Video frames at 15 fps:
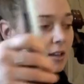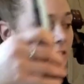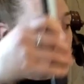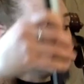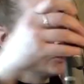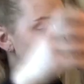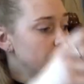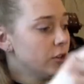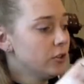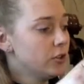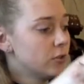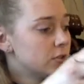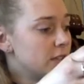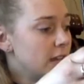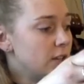Look at your
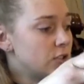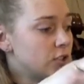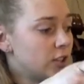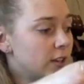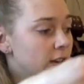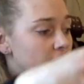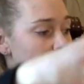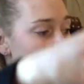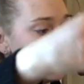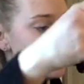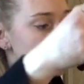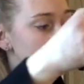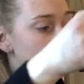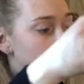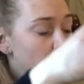notation, and
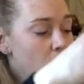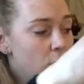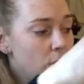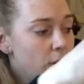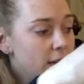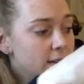let's bow